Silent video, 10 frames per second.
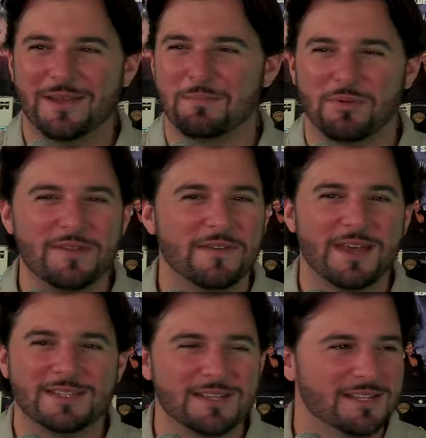like a
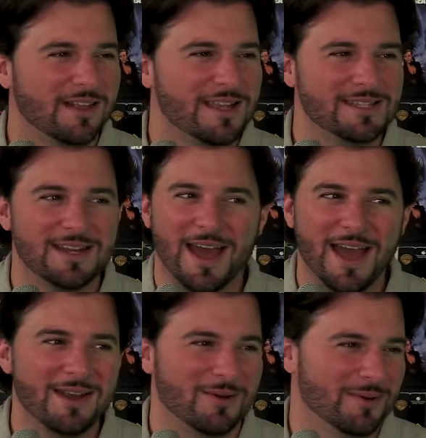briefcase in his closet.
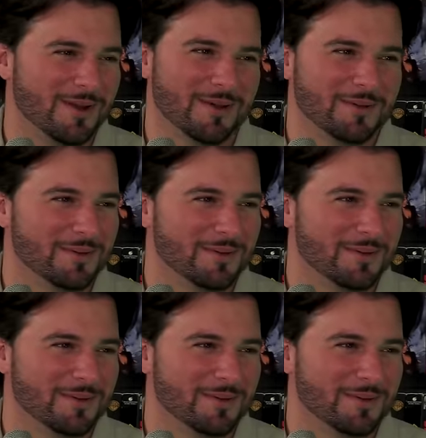I don't know.